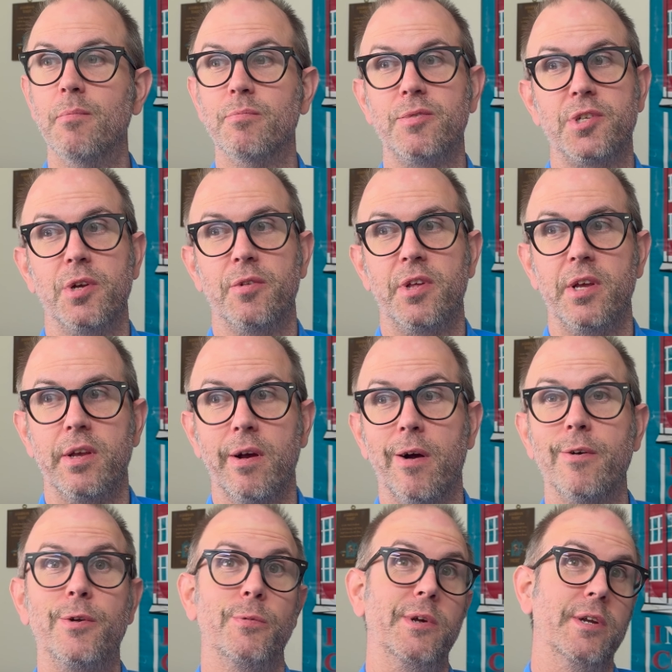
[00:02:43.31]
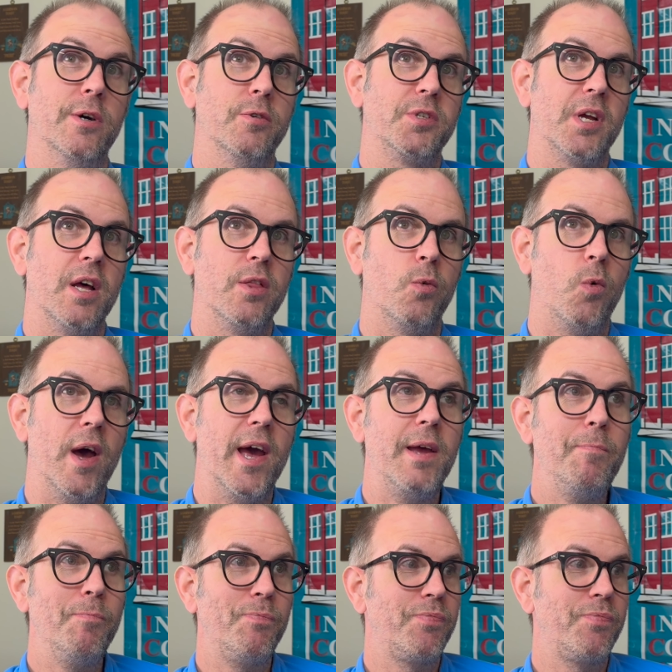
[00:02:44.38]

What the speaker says: So the Arduino is on the way.